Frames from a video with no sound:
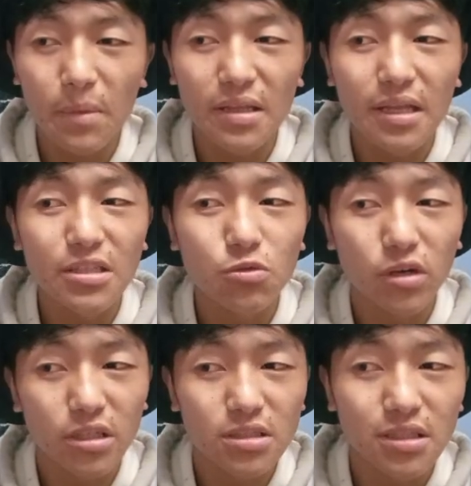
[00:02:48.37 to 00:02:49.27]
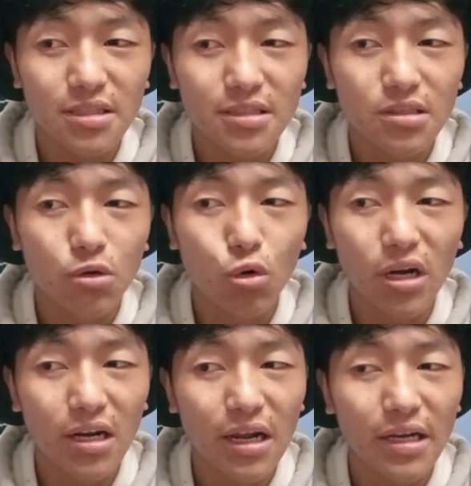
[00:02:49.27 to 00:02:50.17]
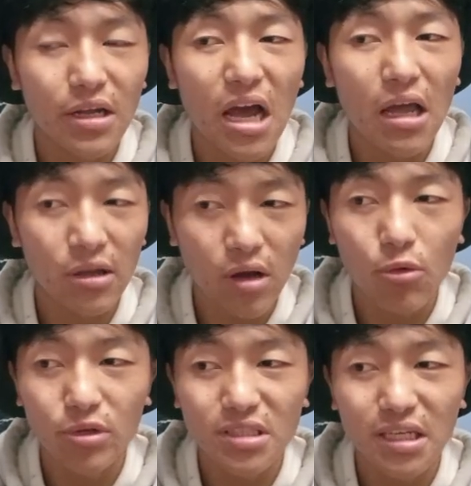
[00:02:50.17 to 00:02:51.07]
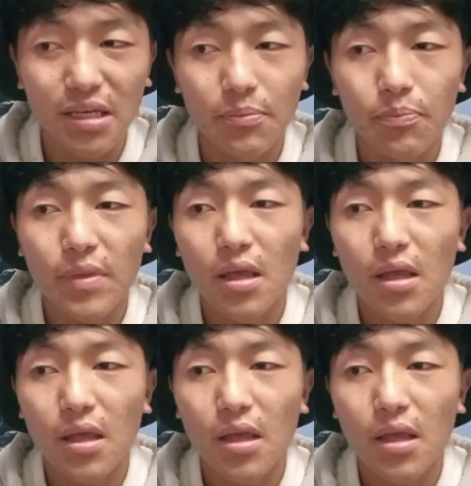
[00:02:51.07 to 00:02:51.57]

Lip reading: But this works. This is the golden line, I would say.